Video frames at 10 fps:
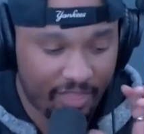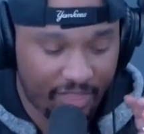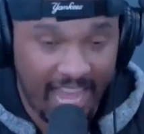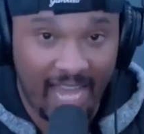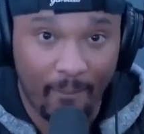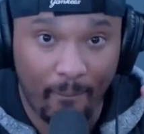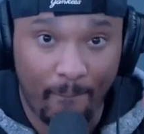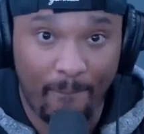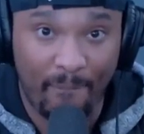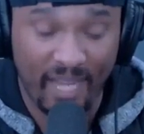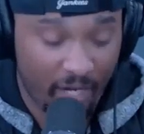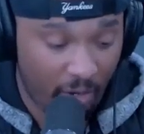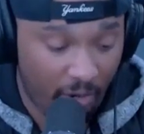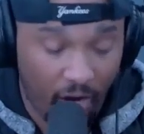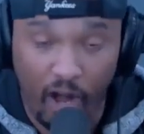That big
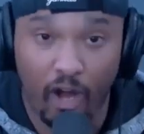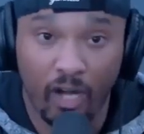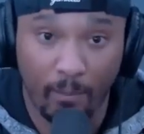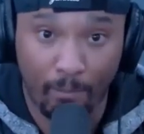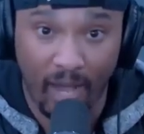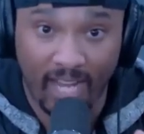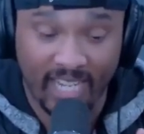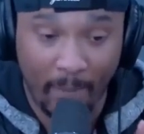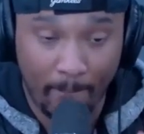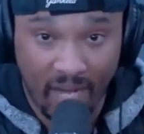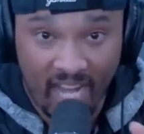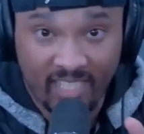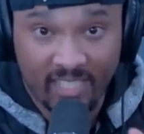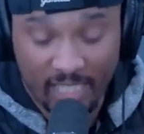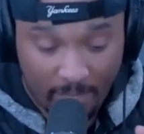old hard-bodied,
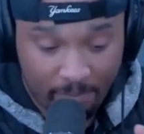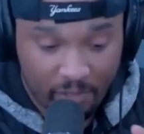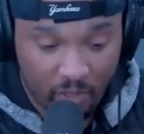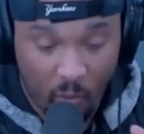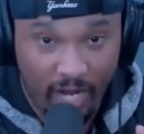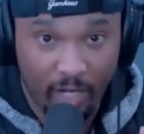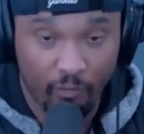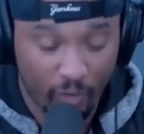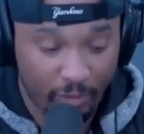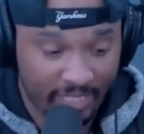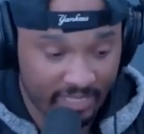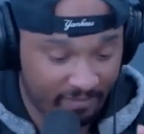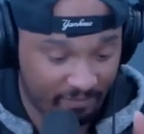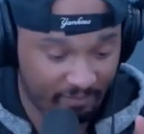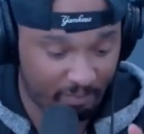boxed-up, square-rooted,
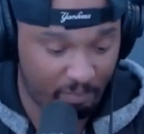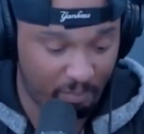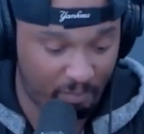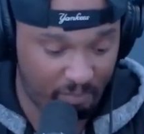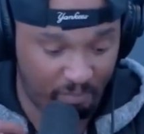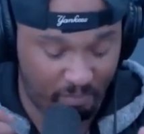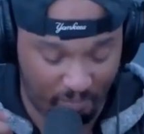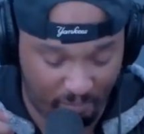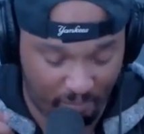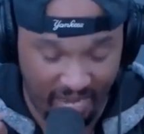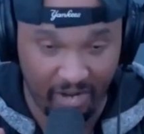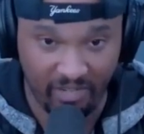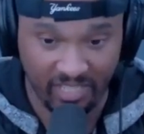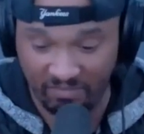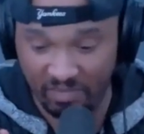
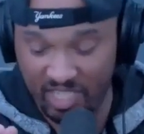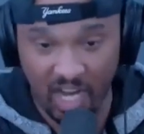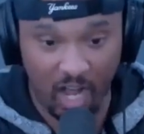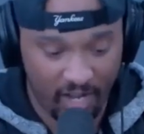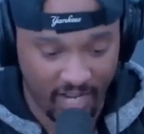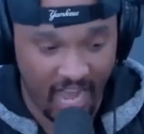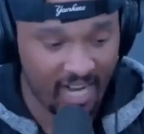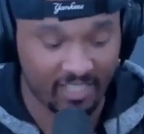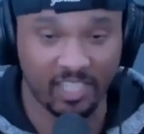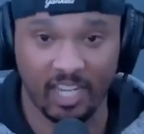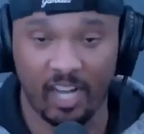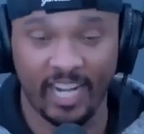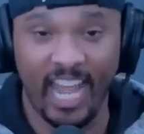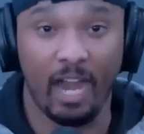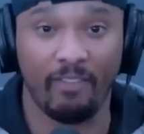paragon,
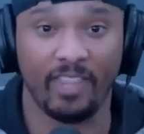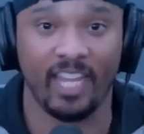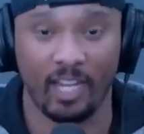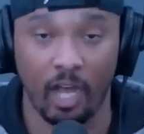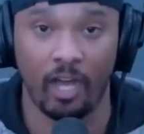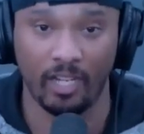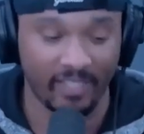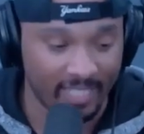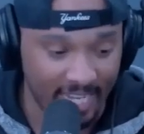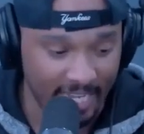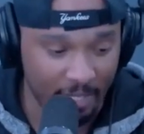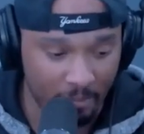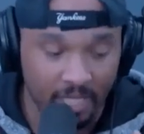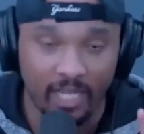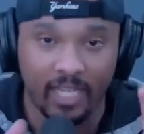octagon, everything gone of a
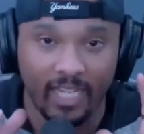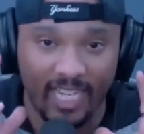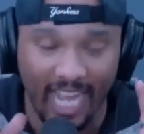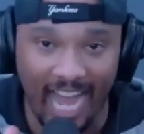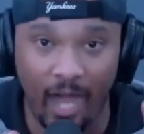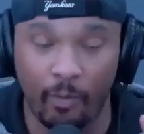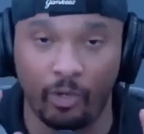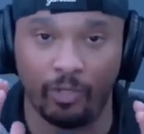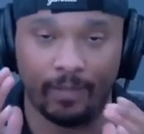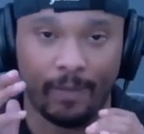damn cowl